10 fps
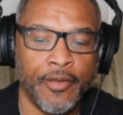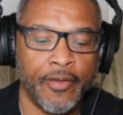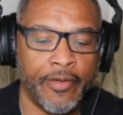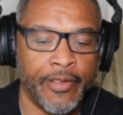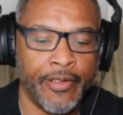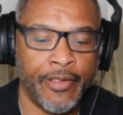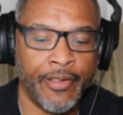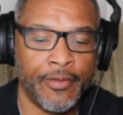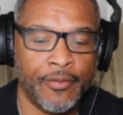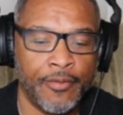
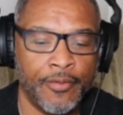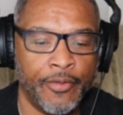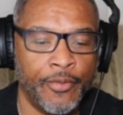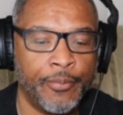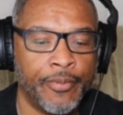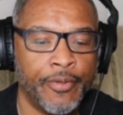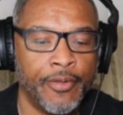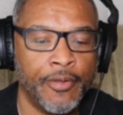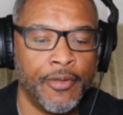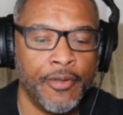Uh, nope.
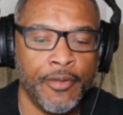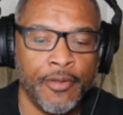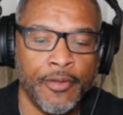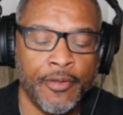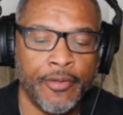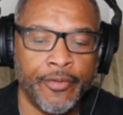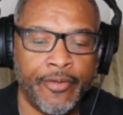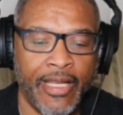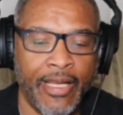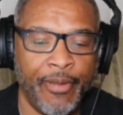
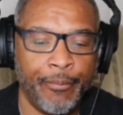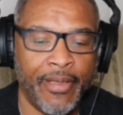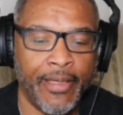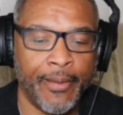Damn it, man.